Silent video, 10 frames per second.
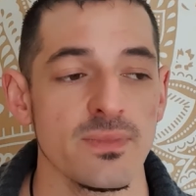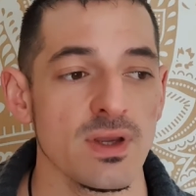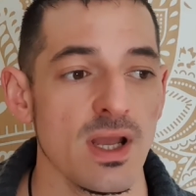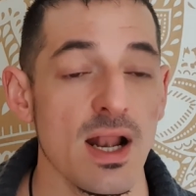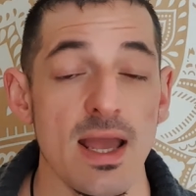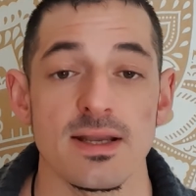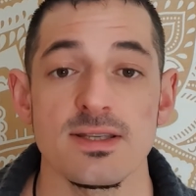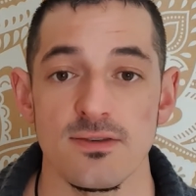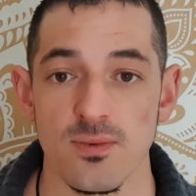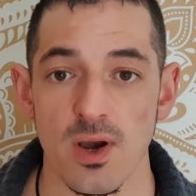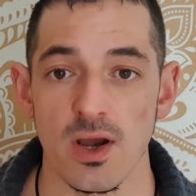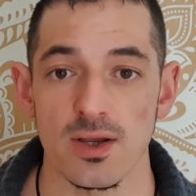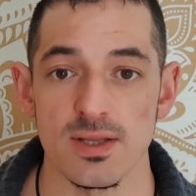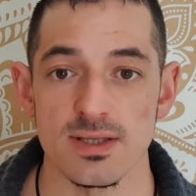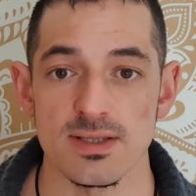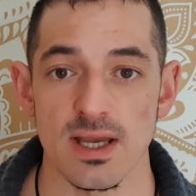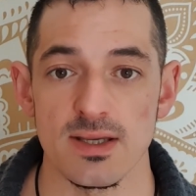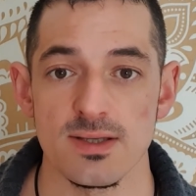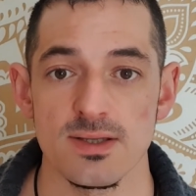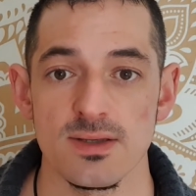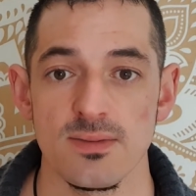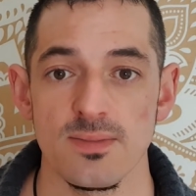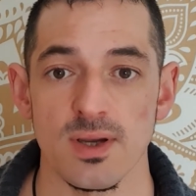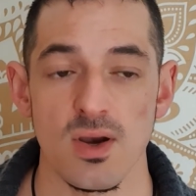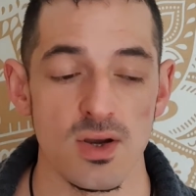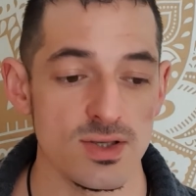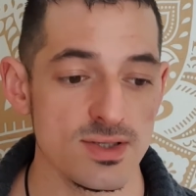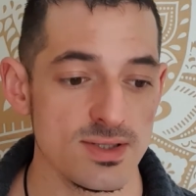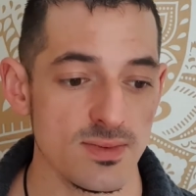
collective work these days, because